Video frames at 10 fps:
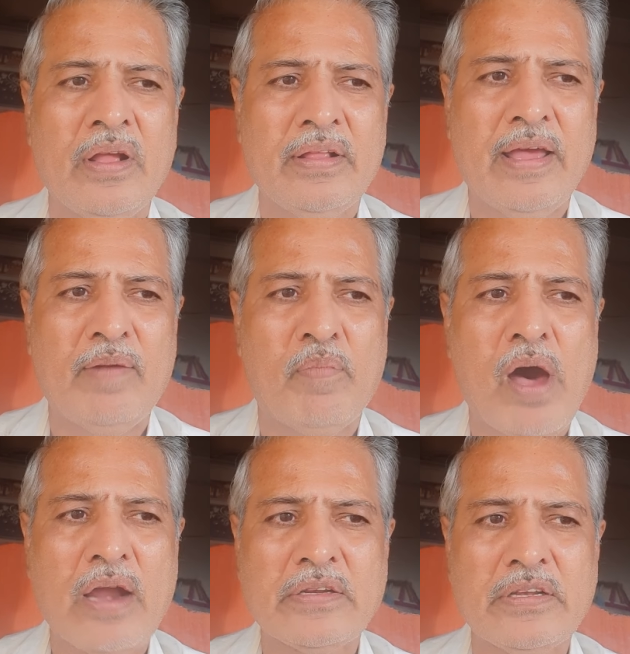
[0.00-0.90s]
Then
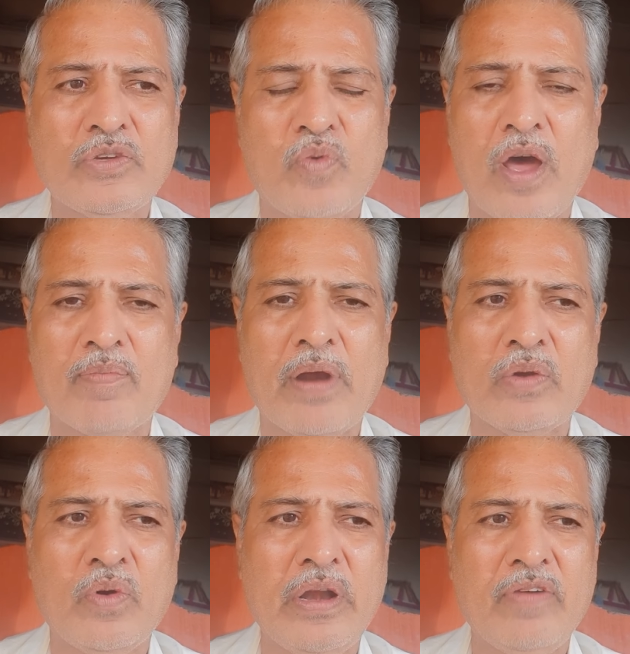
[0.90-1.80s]
Marksans Pharma,
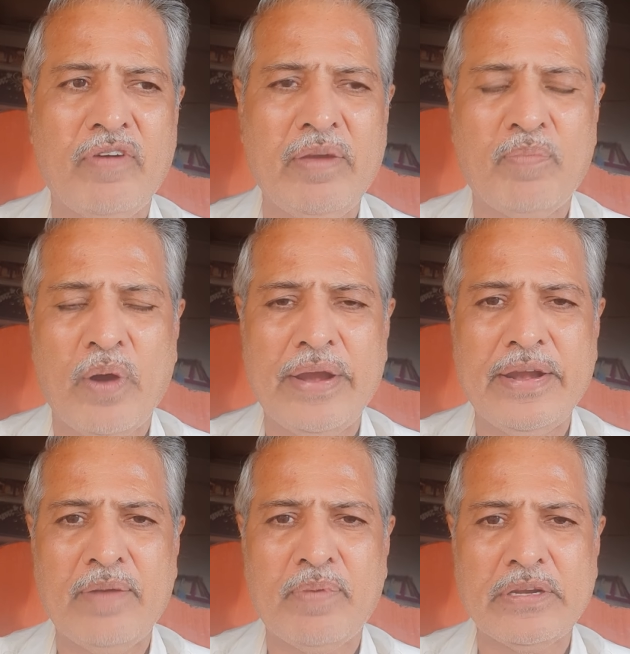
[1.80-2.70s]

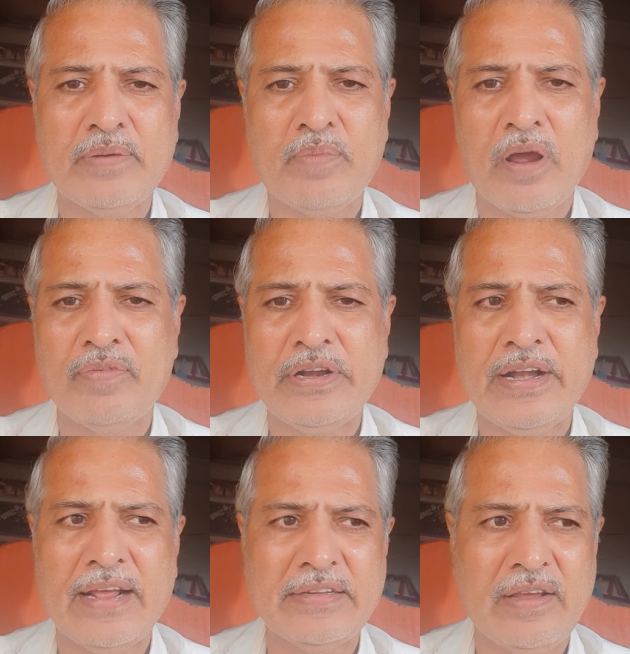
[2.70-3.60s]
25.8% profit
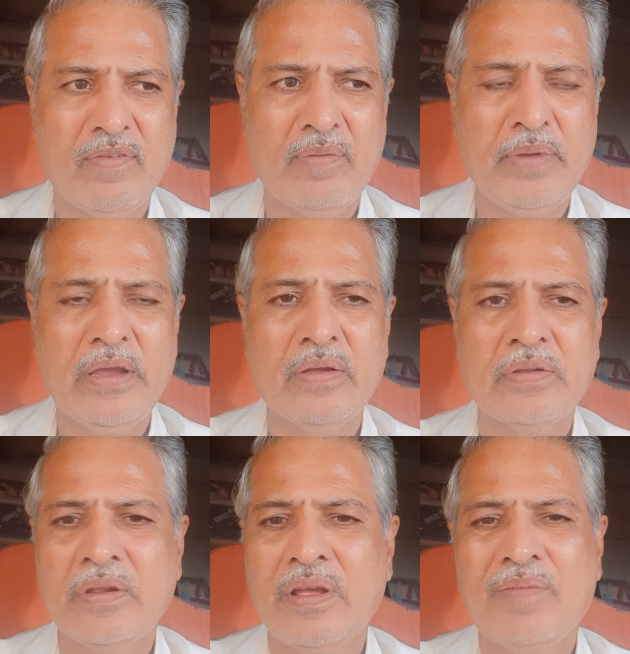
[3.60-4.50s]
it has given me,
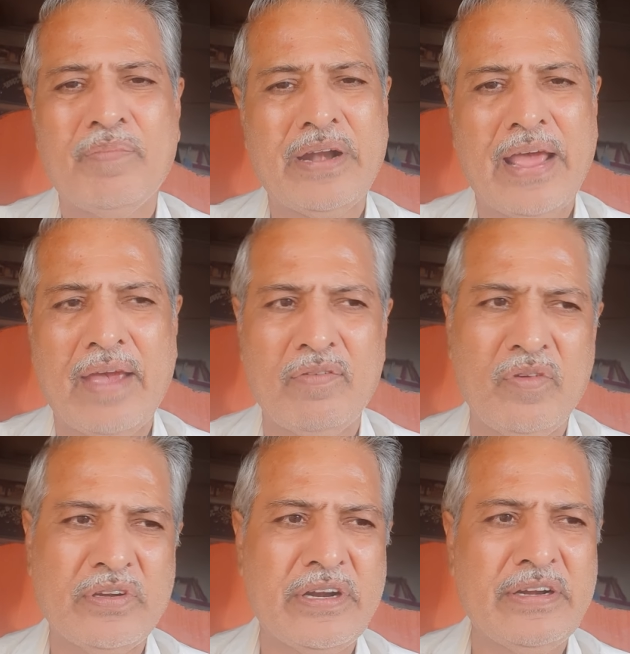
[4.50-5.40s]
but I have
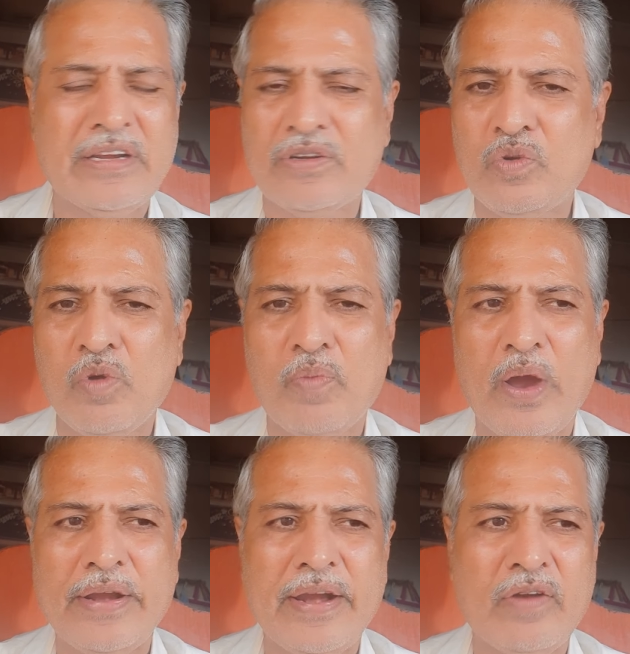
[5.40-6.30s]
invested just
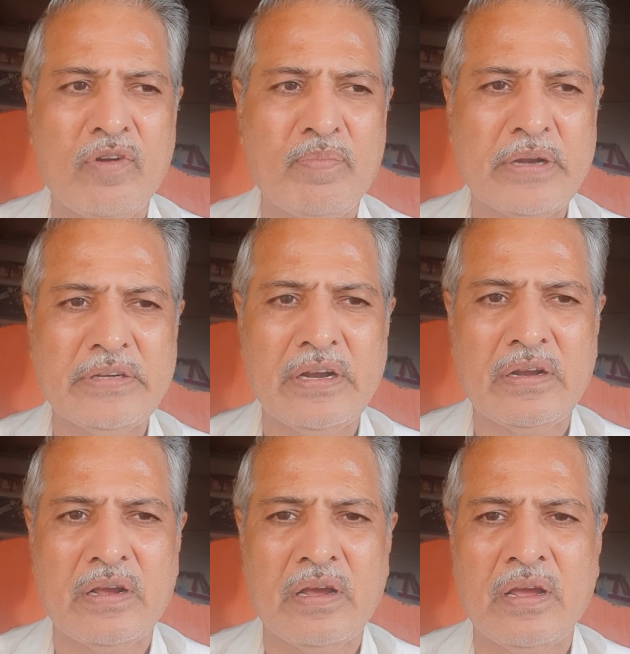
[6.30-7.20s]

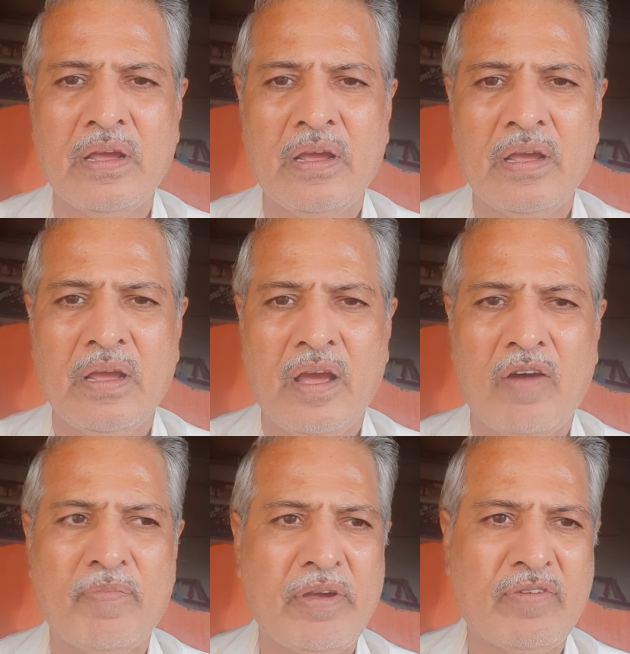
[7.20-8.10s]
2.81%
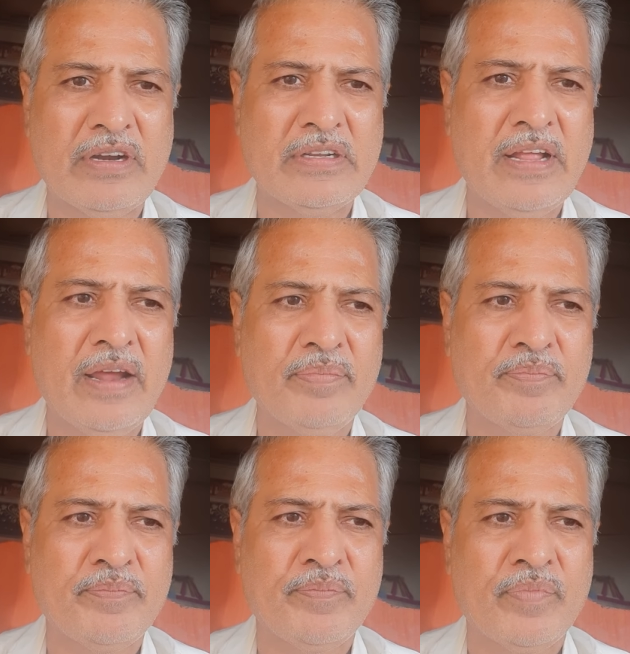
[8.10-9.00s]
of my funds there.
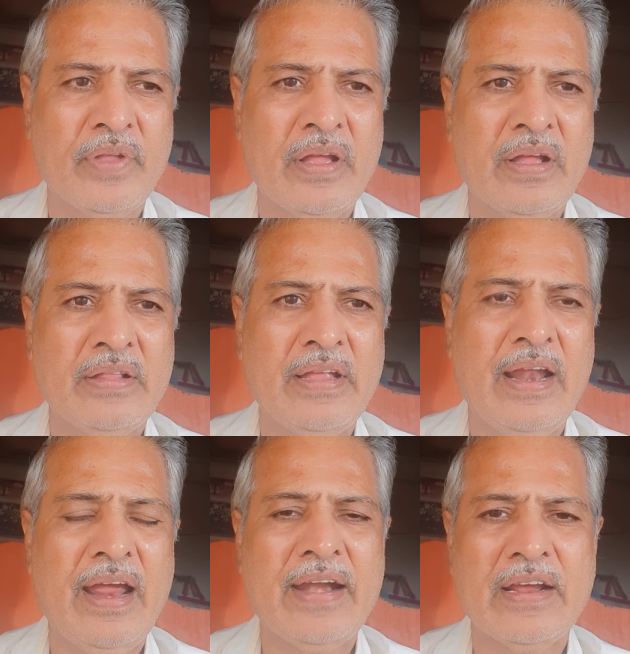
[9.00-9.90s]
The
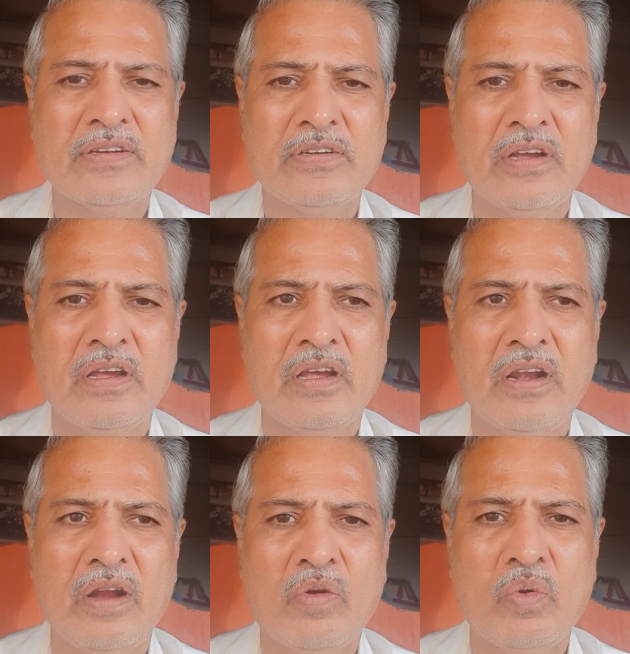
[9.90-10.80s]
latest
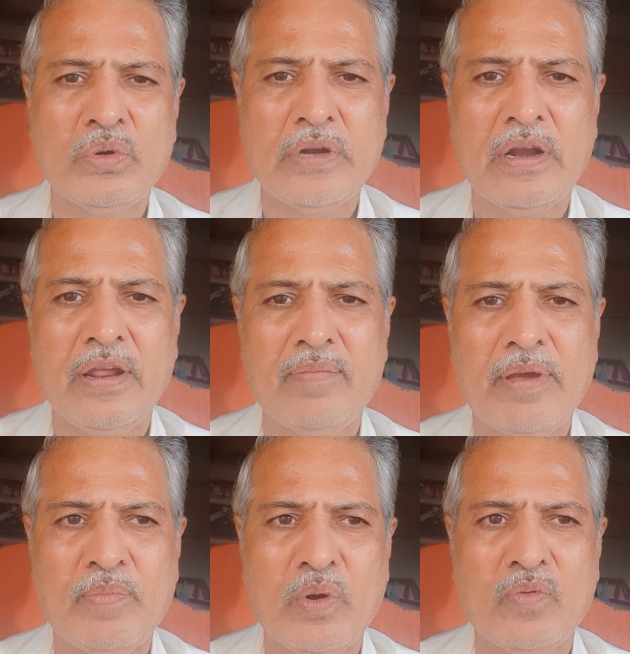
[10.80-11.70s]
inclusion in
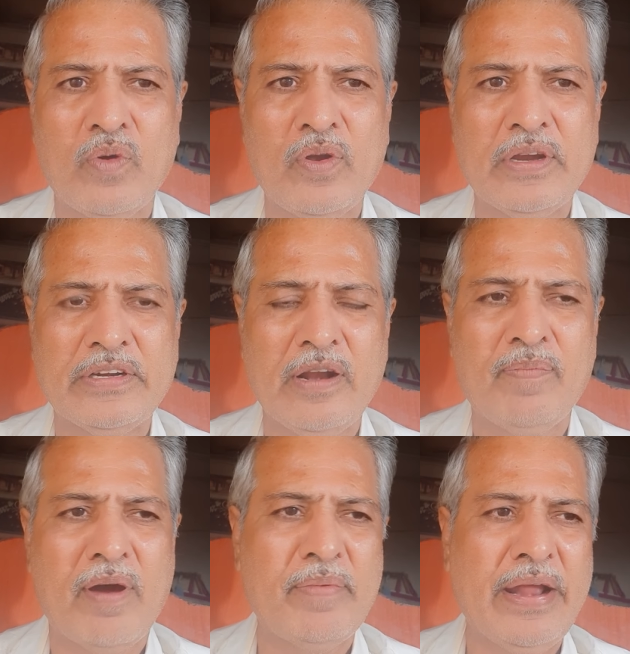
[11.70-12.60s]
my portfolio is
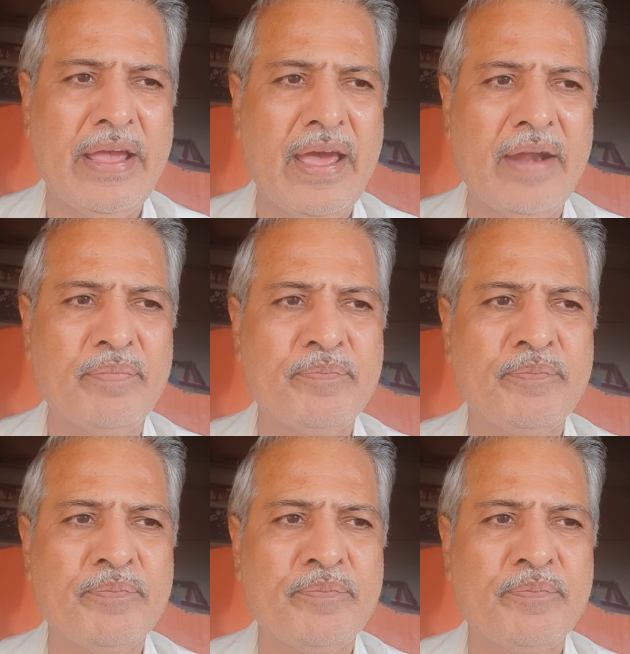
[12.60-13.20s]
Shilpa Medicare.